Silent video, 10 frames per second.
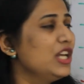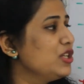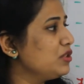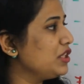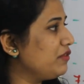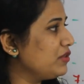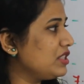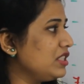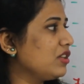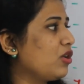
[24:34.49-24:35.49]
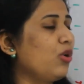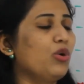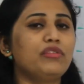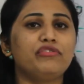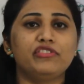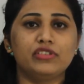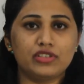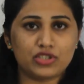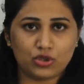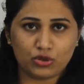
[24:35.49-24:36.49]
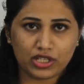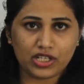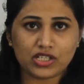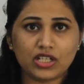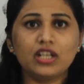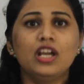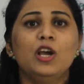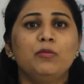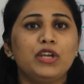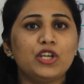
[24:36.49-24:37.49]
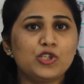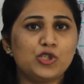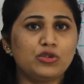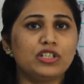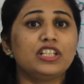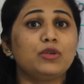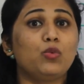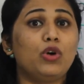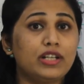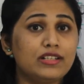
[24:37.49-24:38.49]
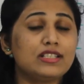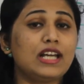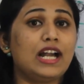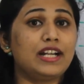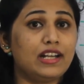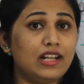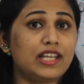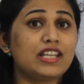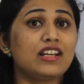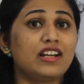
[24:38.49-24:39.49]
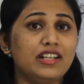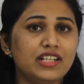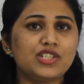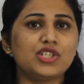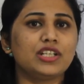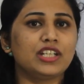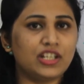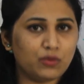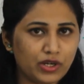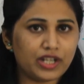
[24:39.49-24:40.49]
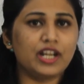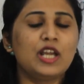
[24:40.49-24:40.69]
So if you see a code first notation, make sure that what is the underlying condition given.